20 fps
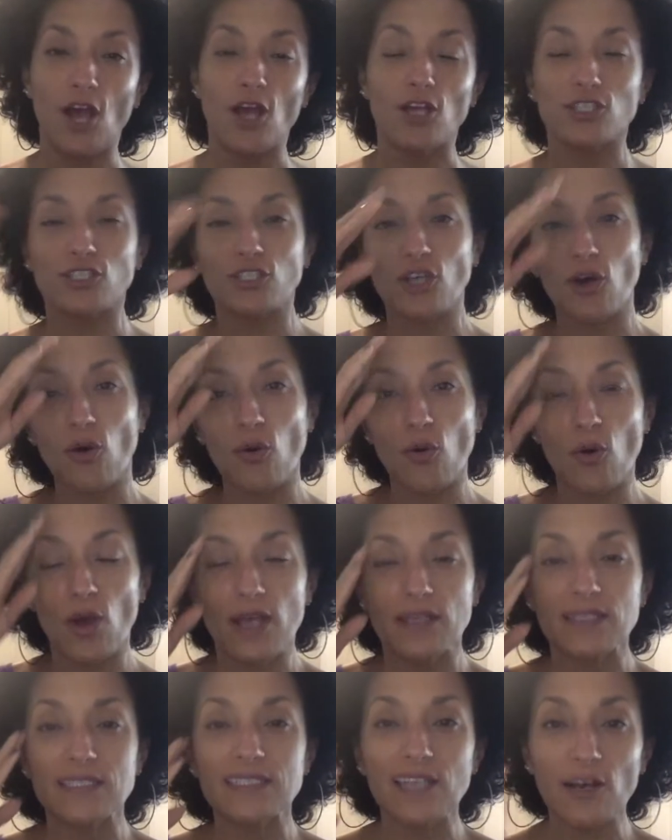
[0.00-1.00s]
So
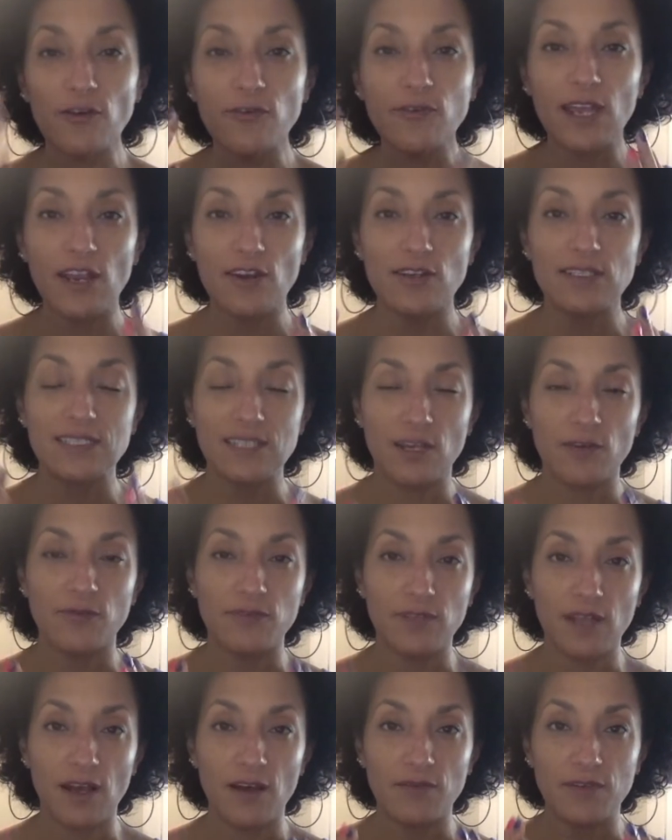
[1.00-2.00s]
self-care and
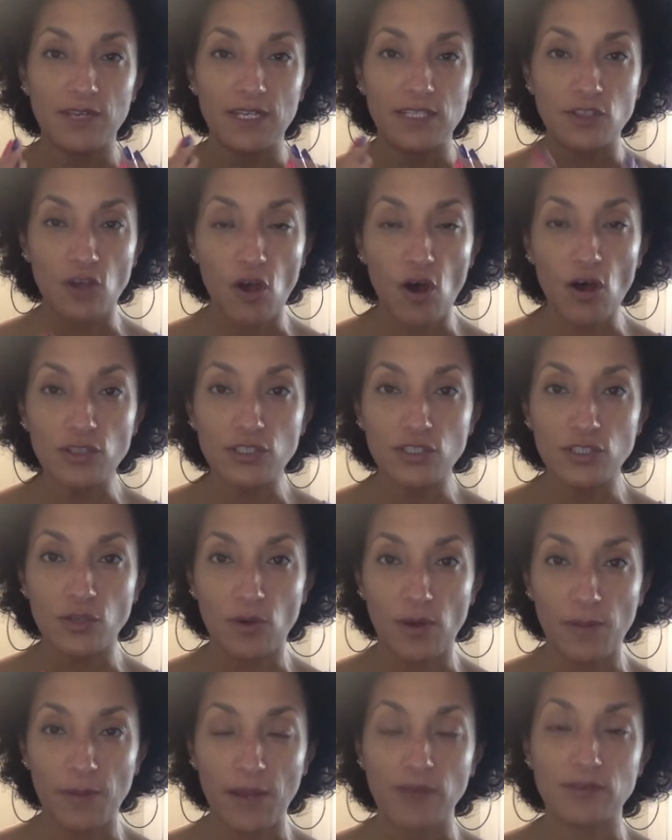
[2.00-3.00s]
self-love is also
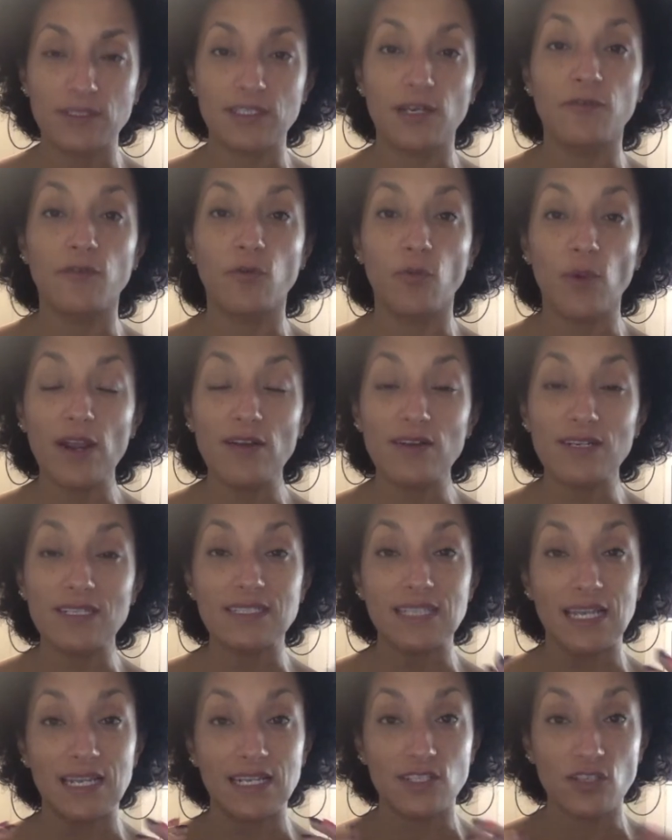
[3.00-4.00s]
about
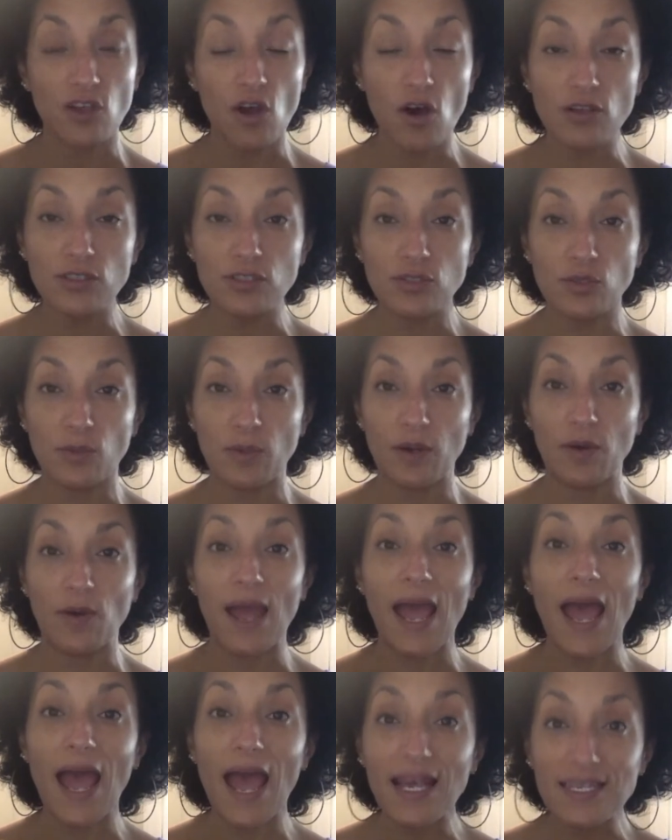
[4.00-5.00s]
self-awareness. And it's also about
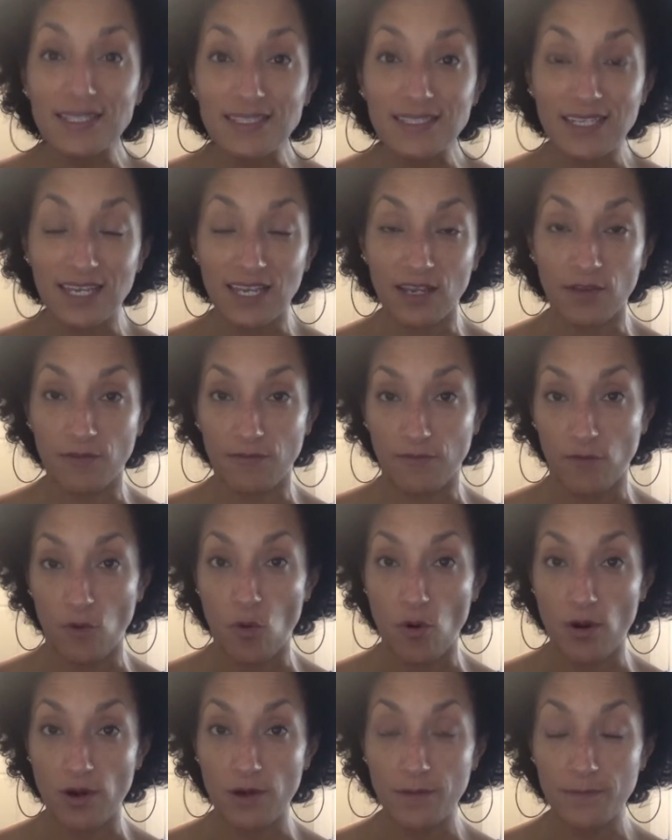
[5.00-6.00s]
asking
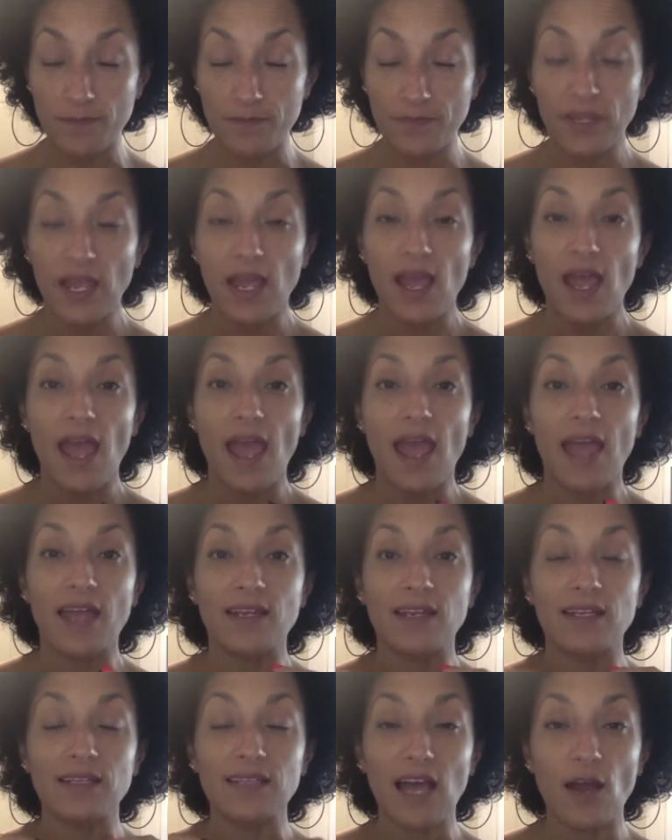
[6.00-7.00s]
for and
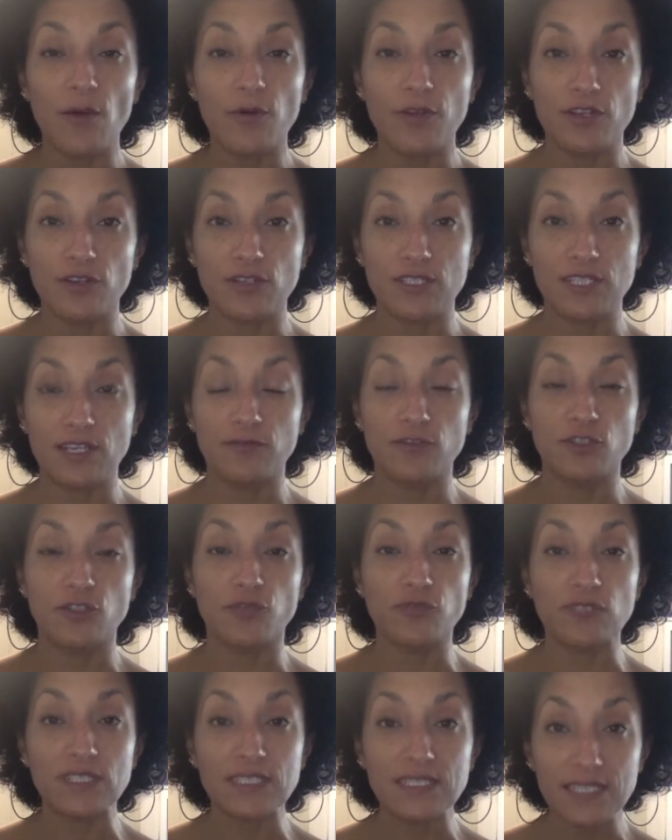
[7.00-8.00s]
allowing yourself to
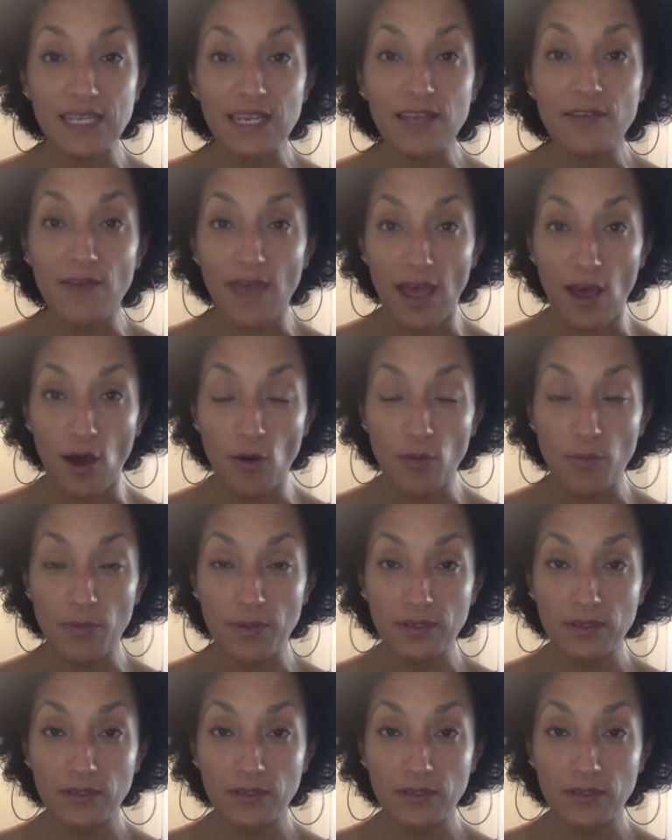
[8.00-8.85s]
receive help.